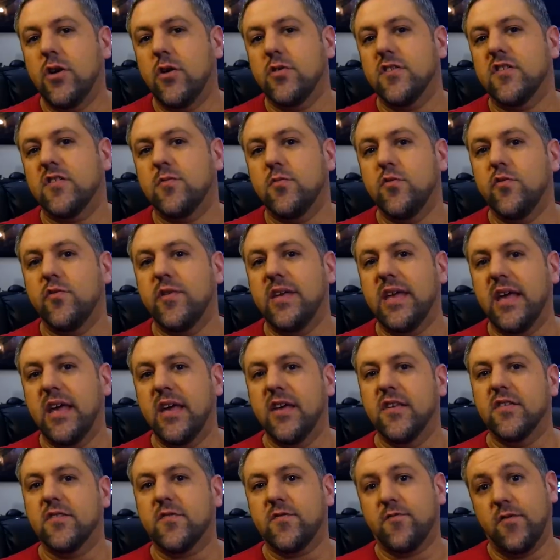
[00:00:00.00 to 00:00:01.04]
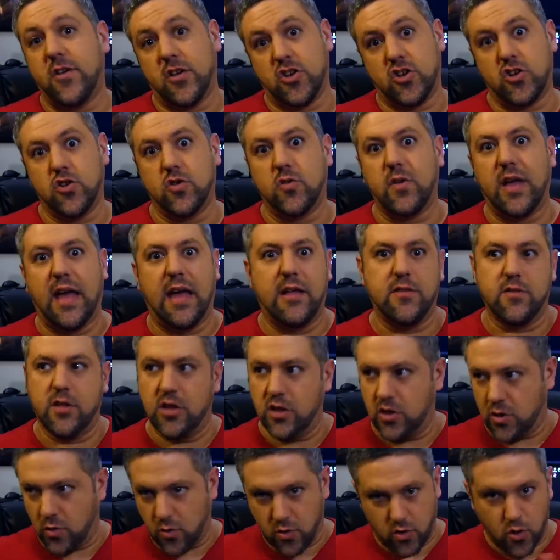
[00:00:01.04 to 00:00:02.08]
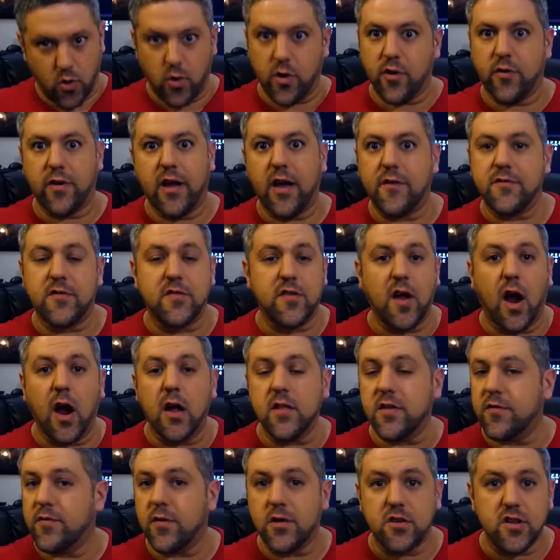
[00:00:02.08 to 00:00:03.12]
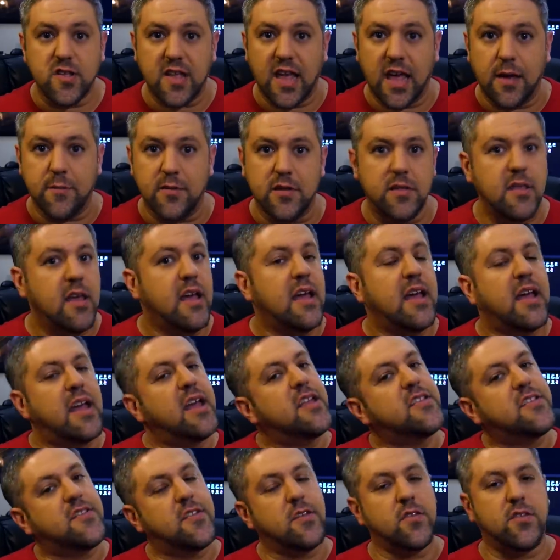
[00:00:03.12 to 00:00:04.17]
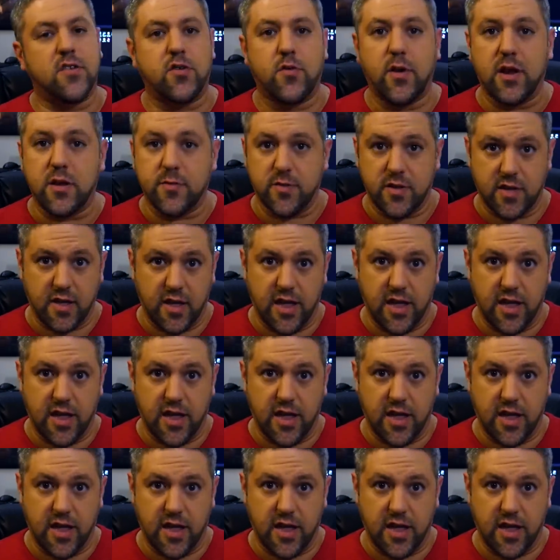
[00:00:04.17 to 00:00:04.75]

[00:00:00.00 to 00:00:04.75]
though this movie is fictional and, you know, choreographed entirely for entertainment, it's still incredibly